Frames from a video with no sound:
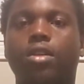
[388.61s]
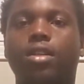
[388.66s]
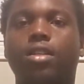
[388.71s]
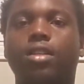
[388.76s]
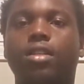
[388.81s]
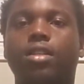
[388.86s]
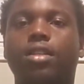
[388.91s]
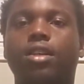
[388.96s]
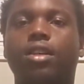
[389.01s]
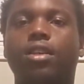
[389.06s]
He
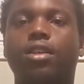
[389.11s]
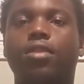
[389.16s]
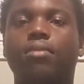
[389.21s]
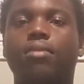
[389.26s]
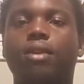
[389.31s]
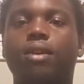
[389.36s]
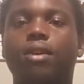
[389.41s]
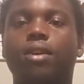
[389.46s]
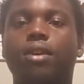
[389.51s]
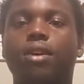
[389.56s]
set
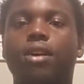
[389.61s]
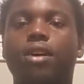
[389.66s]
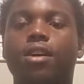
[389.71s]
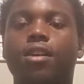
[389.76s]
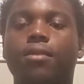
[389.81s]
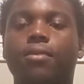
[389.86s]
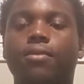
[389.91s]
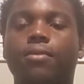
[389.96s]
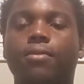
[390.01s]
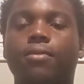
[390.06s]
up
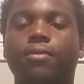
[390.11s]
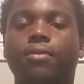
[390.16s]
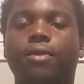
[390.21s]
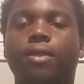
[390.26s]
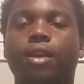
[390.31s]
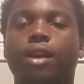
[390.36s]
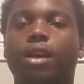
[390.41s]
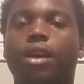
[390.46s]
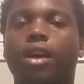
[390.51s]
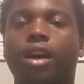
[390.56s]

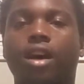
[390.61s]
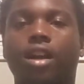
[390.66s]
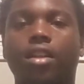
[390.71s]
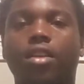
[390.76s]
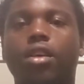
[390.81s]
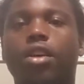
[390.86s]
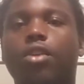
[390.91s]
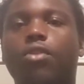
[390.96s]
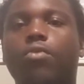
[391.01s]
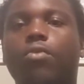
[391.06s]

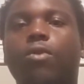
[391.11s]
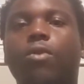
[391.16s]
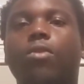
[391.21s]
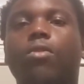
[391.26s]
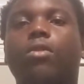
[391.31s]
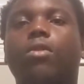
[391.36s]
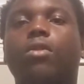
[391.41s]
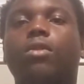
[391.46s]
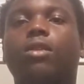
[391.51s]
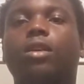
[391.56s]
another work.